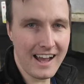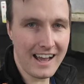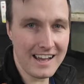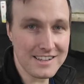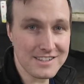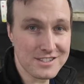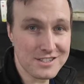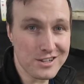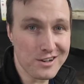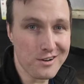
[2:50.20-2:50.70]

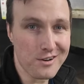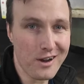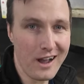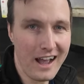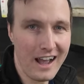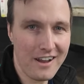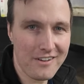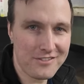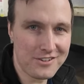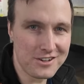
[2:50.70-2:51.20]
And so
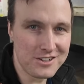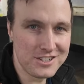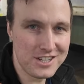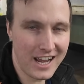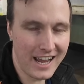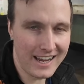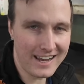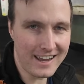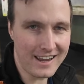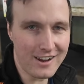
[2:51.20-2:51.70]
after
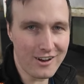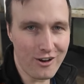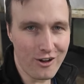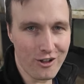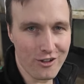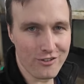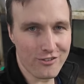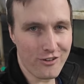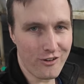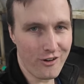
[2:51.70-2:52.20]
checking
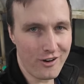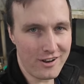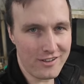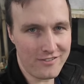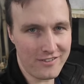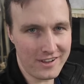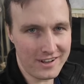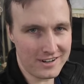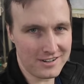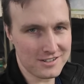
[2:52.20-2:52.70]
all 40
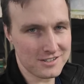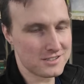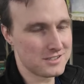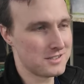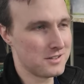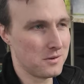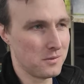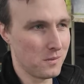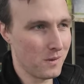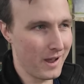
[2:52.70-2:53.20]

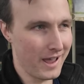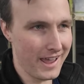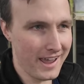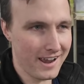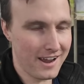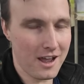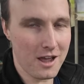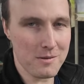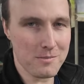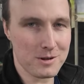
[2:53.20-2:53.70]
feeders,
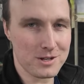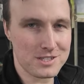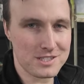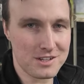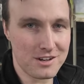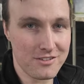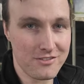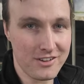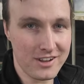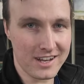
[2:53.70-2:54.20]
weighing how much
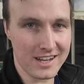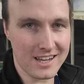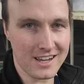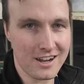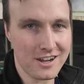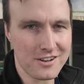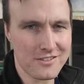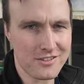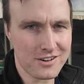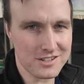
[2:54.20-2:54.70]
they were feeding
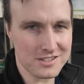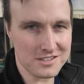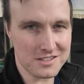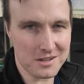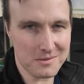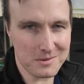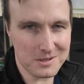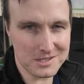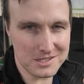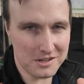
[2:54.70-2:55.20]
out versus
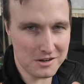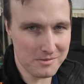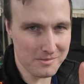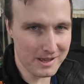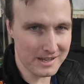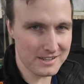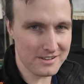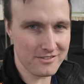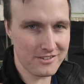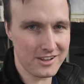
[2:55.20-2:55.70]
how much they were
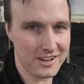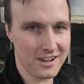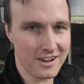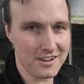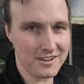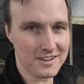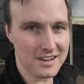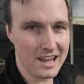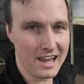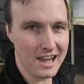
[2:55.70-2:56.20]
meant to feed
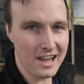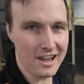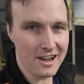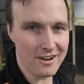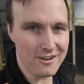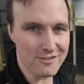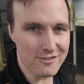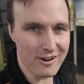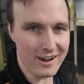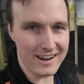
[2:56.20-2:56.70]
out,
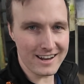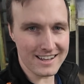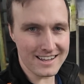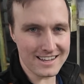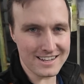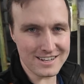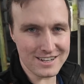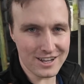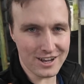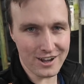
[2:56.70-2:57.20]
writing
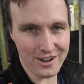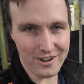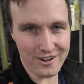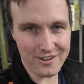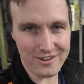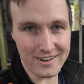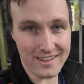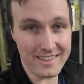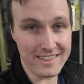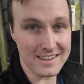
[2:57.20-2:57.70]
it
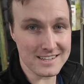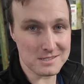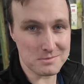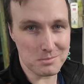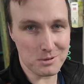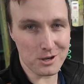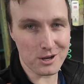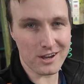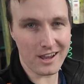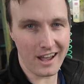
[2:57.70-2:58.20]
down in this
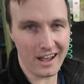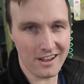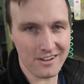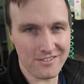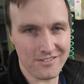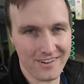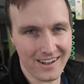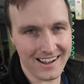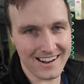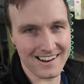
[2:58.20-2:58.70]
book, I
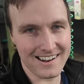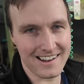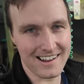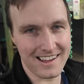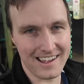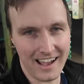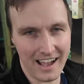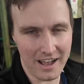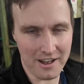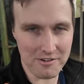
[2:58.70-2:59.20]

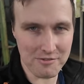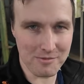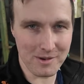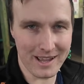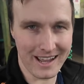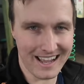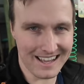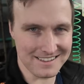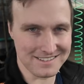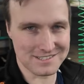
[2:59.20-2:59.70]
finally have
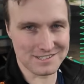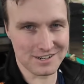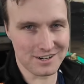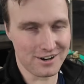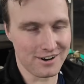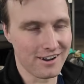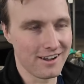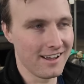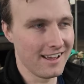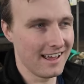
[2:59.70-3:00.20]
my
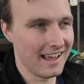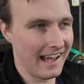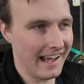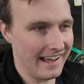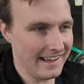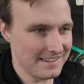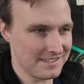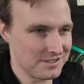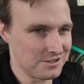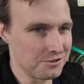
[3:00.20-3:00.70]
answer
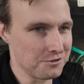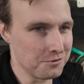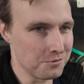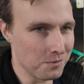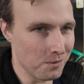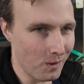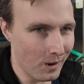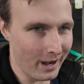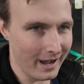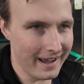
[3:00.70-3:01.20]
as to
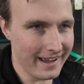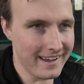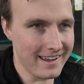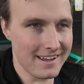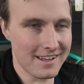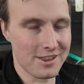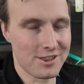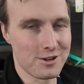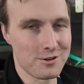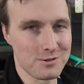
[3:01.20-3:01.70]

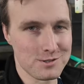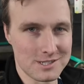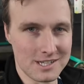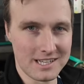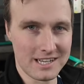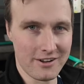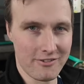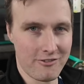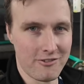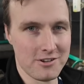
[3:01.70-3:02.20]
why there was a
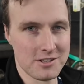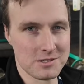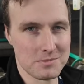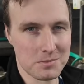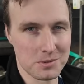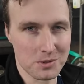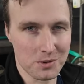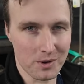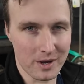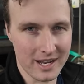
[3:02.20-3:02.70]
difference
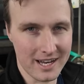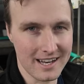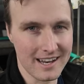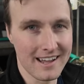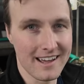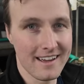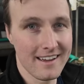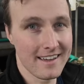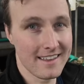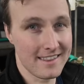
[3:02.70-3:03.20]
between
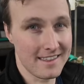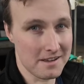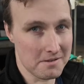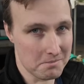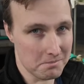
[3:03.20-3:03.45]
the